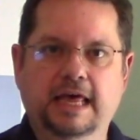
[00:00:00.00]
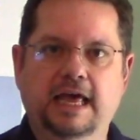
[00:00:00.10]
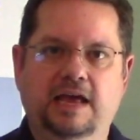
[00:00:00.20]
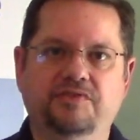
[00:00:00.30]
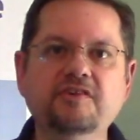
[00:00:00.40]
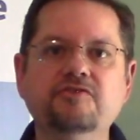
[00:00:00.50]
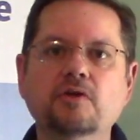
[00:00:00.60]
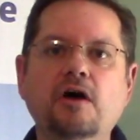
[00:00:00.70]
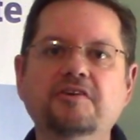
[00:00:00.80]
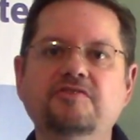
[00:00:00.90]
And this
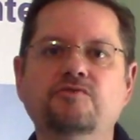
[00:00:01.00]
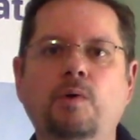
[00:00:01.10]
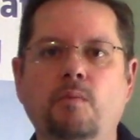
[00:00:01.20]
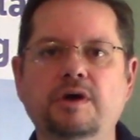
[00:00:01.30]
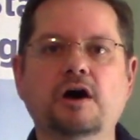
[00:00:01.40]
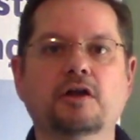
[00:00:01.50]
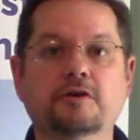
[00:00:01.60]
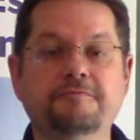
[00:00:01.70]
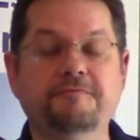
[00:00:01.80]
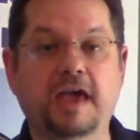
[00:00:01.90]
loss is what we
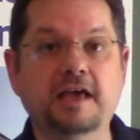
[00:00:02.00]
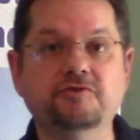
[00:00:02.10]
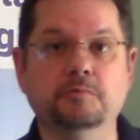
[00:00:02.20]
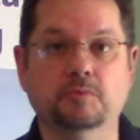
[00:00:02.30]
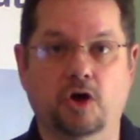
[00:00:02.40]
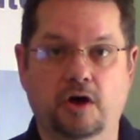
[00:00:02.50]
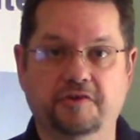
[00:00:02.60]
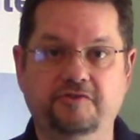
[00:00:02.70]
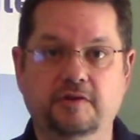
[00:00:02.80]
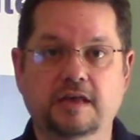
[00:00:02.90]
call a phantom
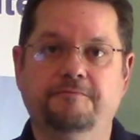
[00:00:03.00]
loss.